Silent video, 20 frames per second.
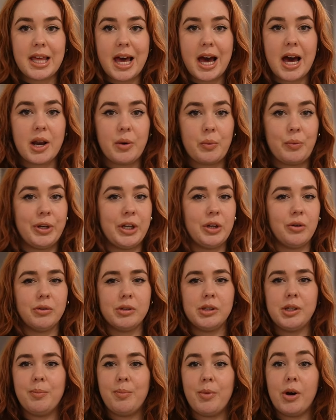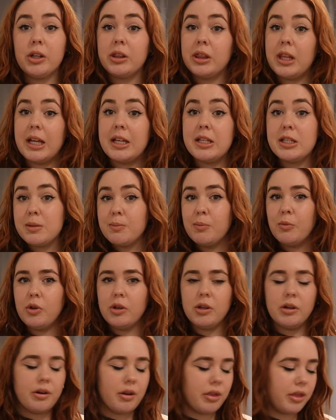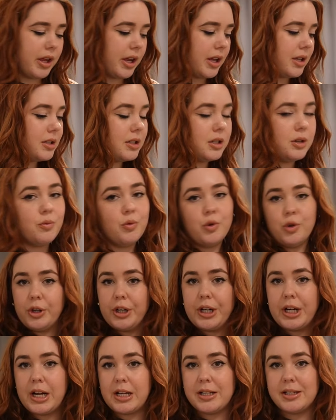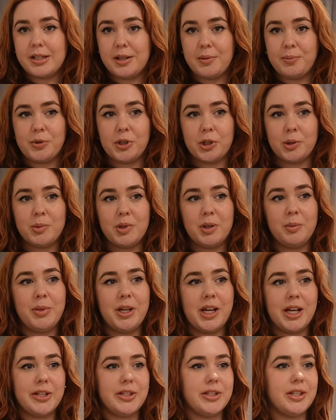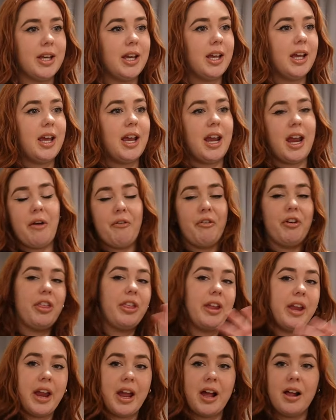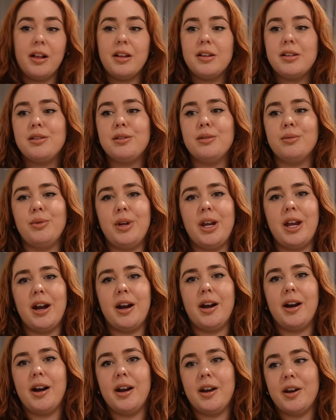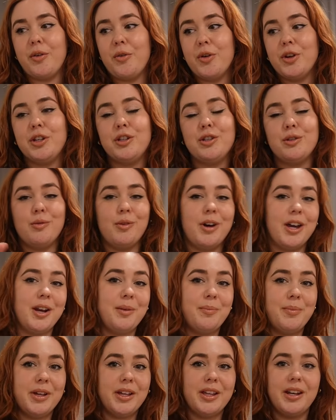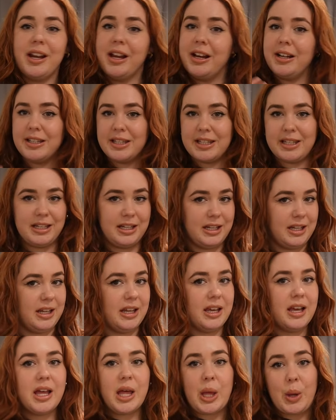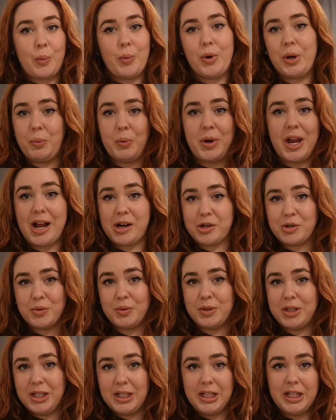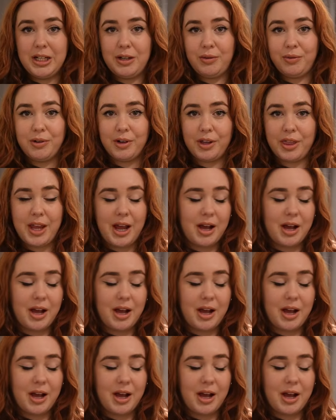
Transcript: that, we only bought like smaller things to organize the apartment because everything else we are going to wait a bit and see what we actually need for the